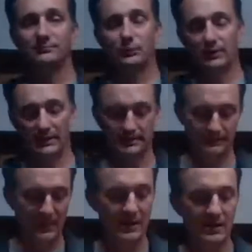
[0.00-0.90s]
Okay?
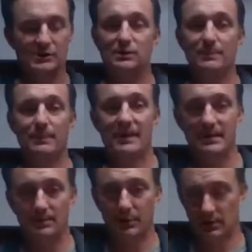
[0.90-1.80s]
So depending
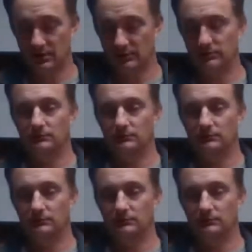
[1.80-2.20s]
upon